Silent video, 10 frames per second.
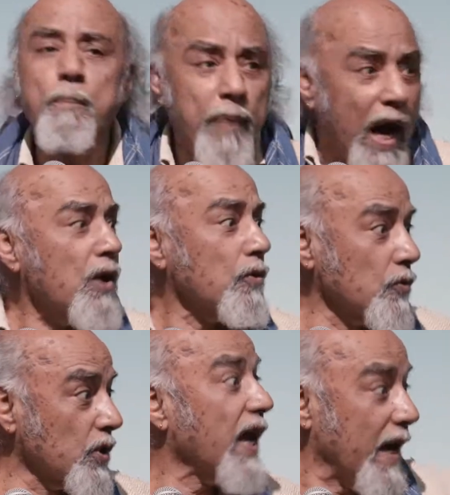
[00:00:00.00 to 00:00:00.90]

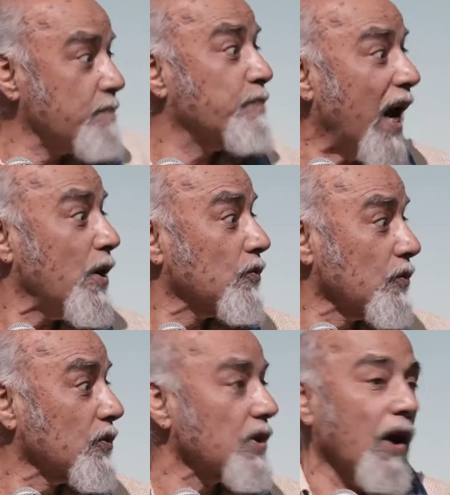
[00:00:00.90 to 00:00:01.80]
Pounds and
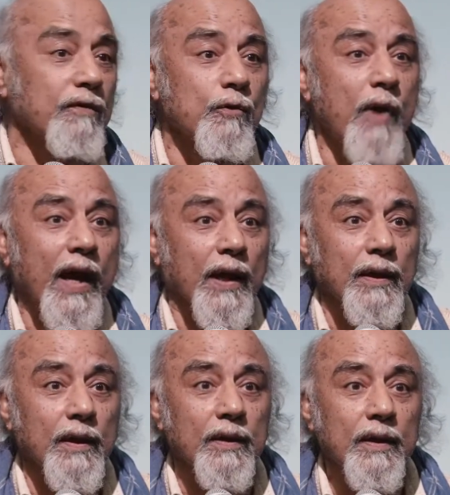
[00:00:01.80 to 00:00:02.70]
pounds of
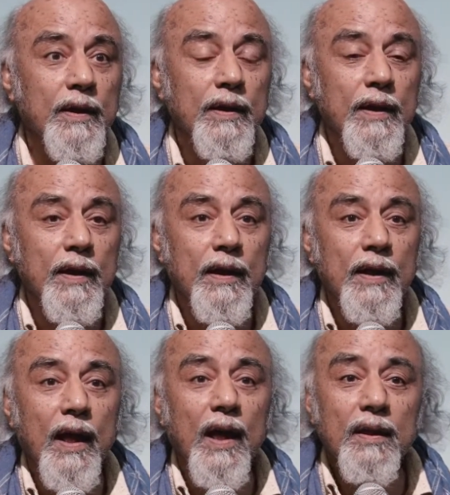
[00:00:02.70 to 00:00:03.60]
rain.
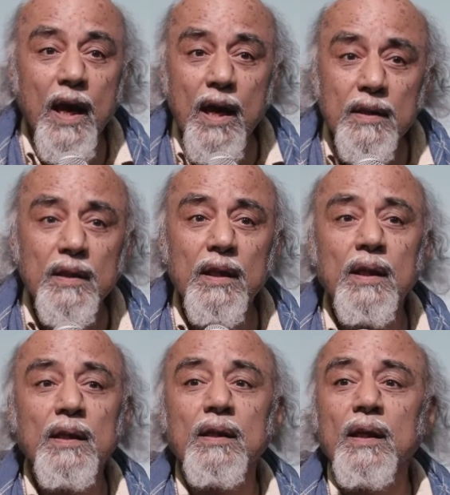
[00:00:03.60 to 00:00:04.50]
And then
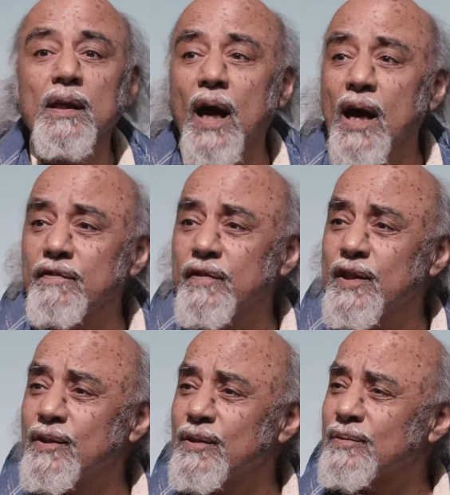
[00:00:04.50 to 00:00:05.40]
I
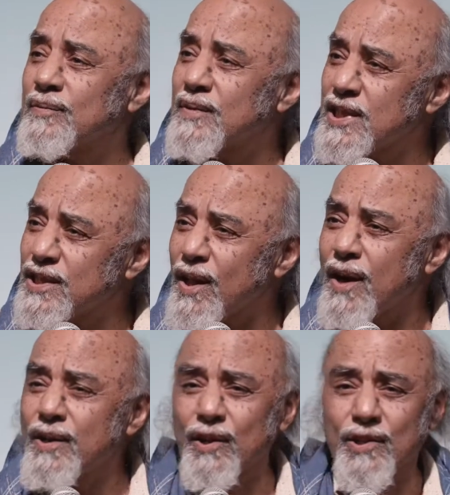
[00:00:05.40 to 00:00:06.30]
feel
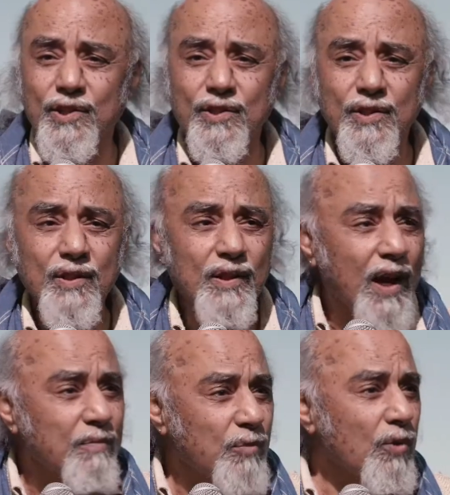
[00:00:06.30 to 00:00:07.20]
sluggish
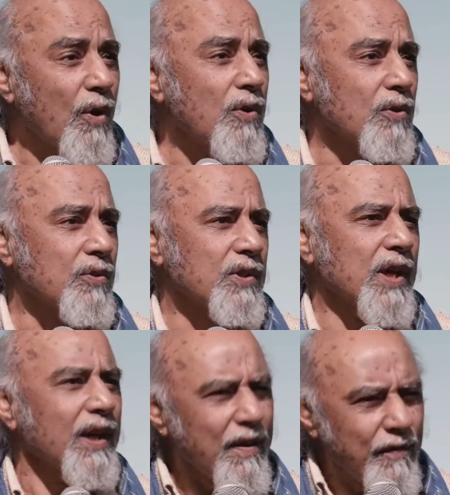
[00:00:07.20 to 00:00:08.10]
and morose,
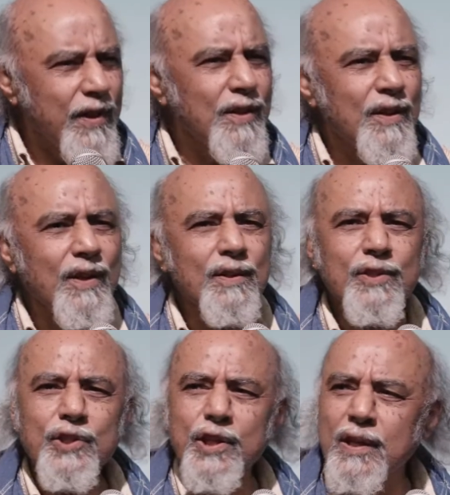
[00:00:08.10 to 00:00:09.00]
and I feel a little
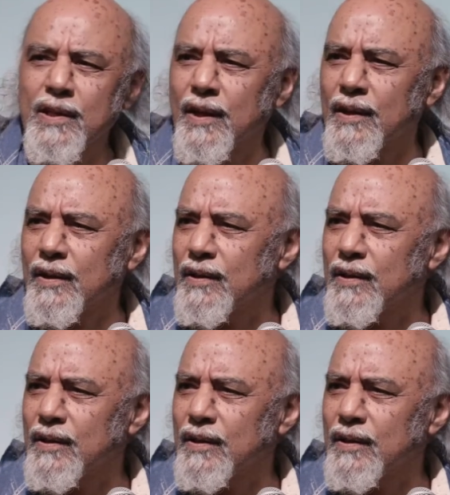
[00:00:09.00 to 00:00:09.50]
cheated.